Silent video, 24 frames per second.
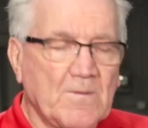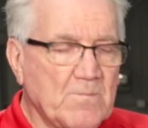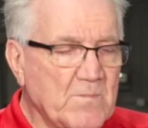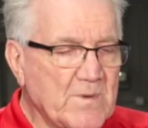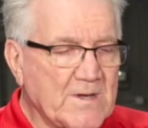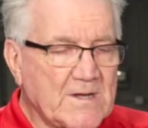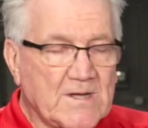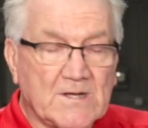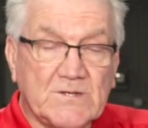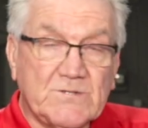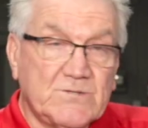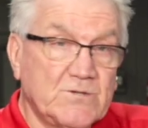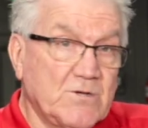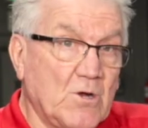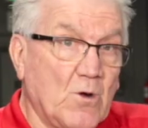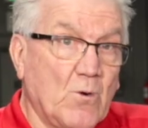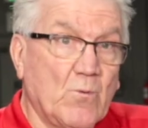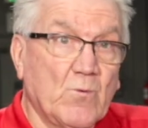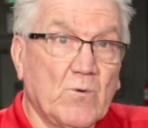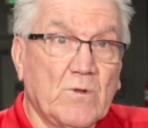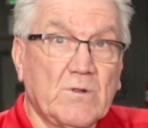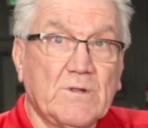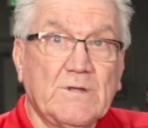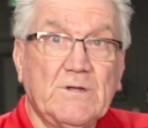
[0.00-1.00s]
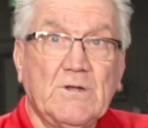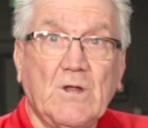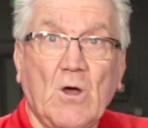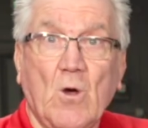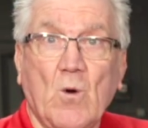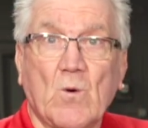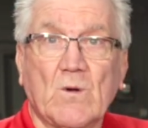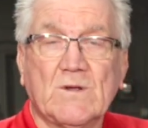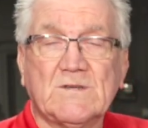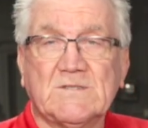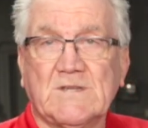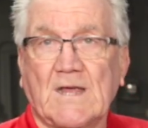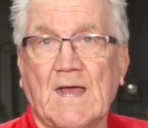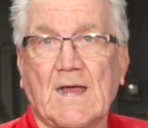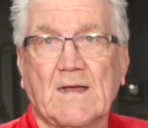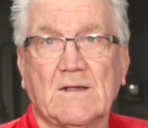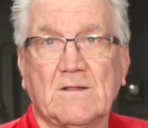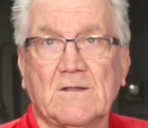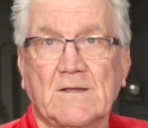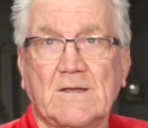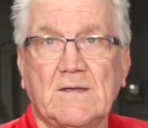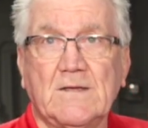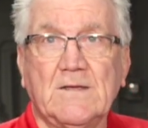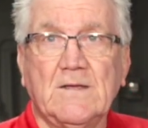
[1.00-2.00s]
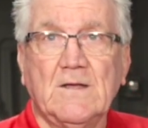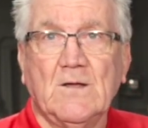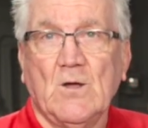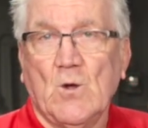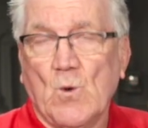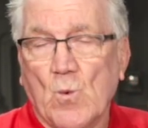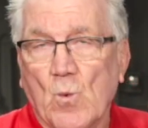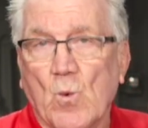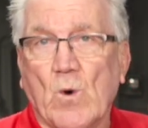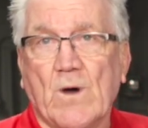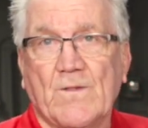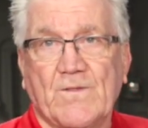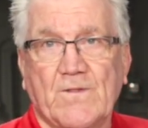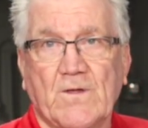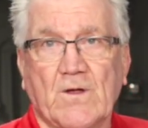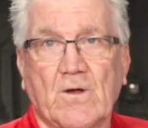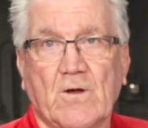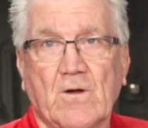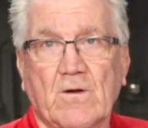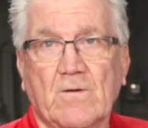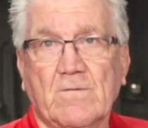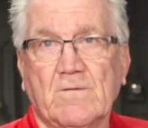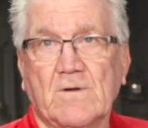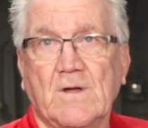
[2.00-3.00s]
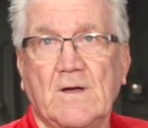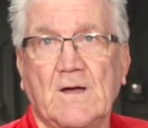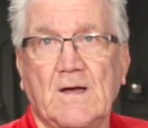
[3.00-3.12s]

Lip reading: because you don't really know exactly what their